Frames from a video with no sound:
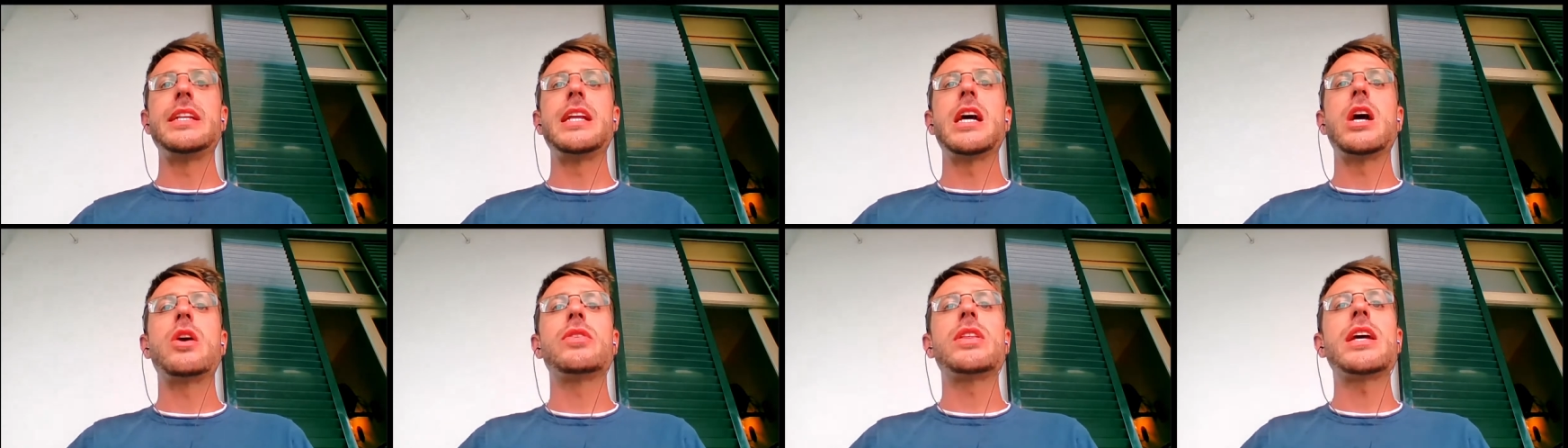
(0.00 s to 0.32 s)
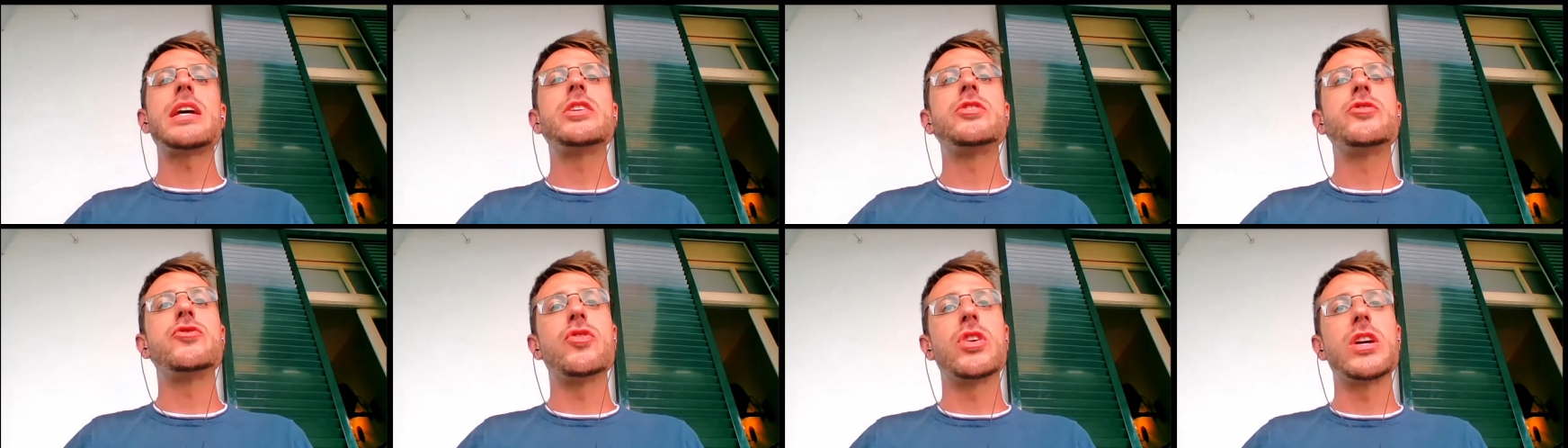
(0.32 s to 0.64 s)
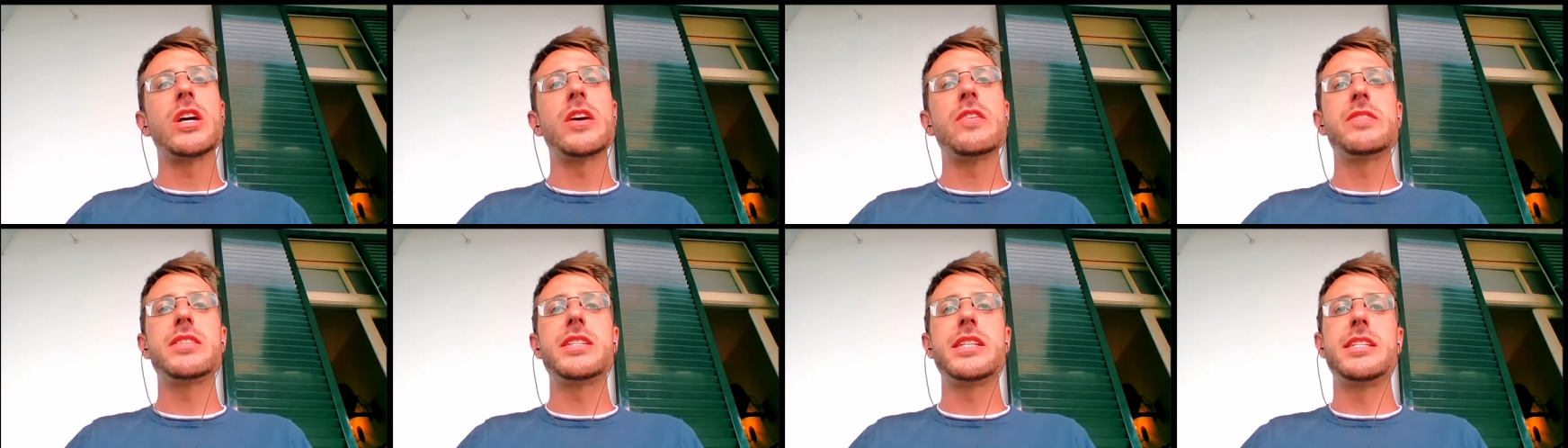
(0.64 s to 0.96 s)
Now that
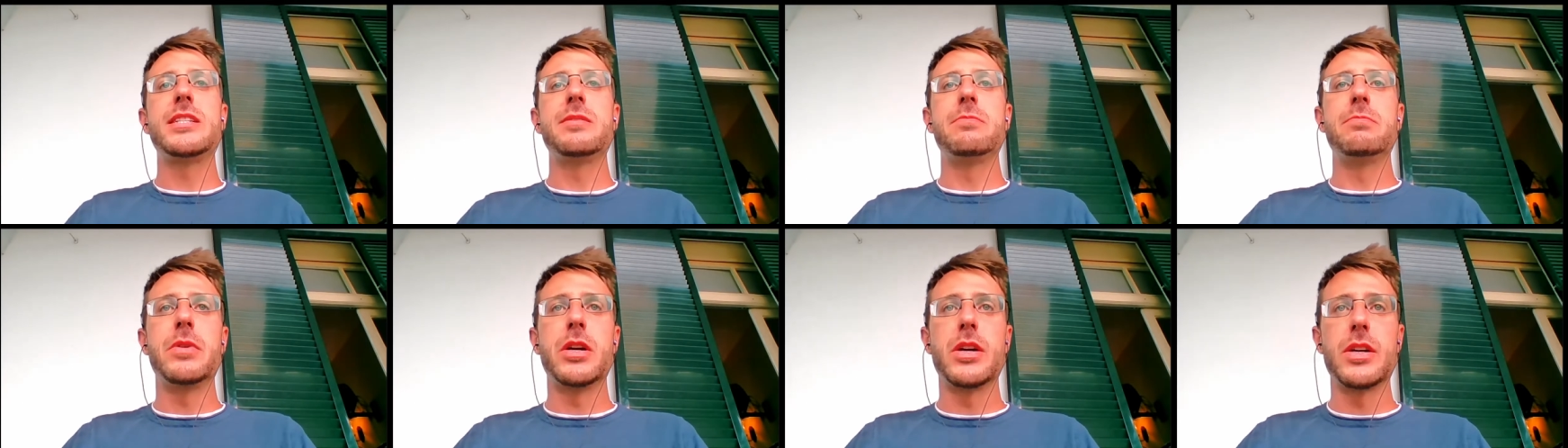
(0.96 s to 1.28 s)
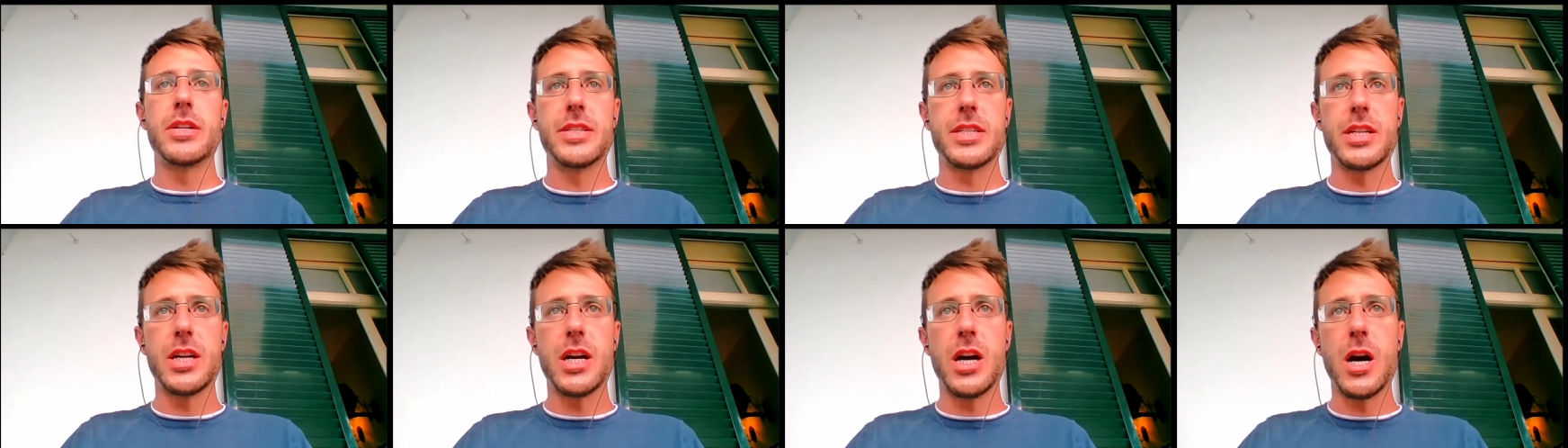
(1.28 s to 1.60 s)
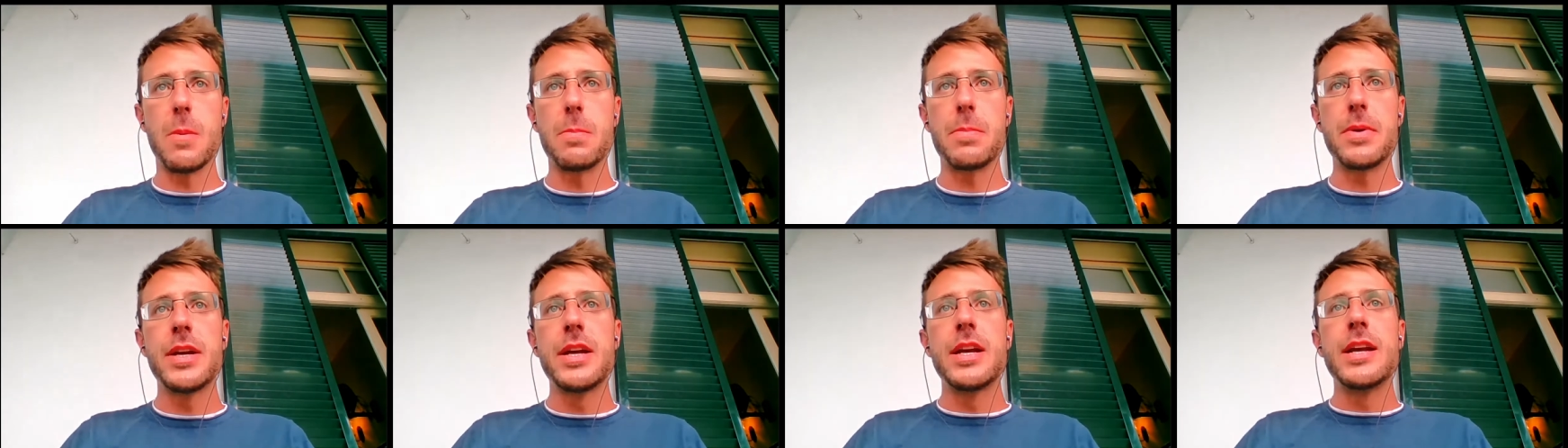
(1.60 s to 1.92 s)
drives the demand
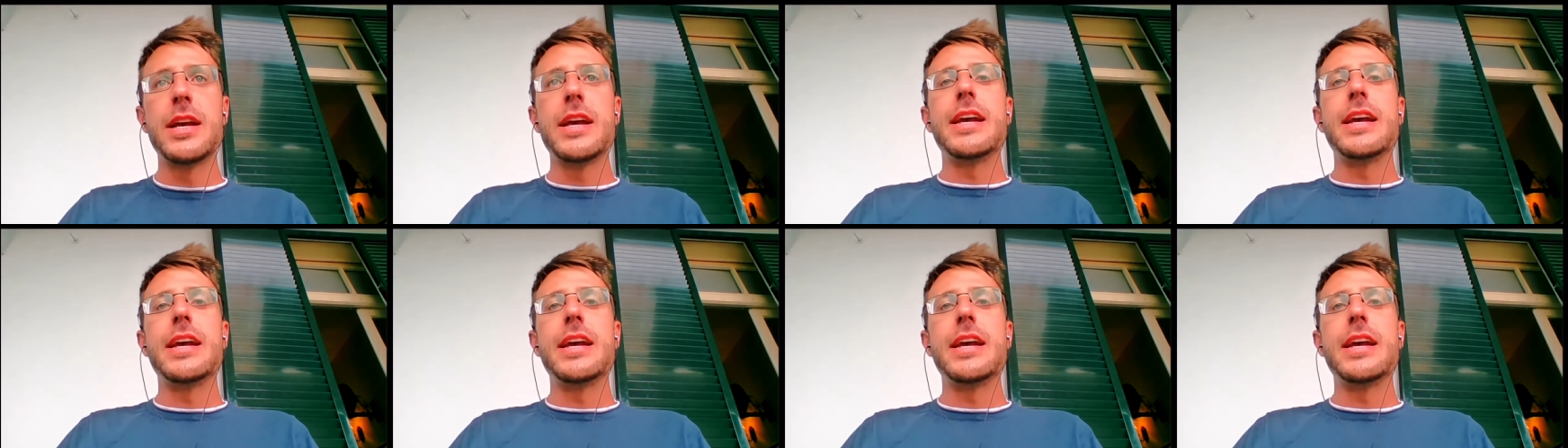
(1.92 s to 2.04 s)
up.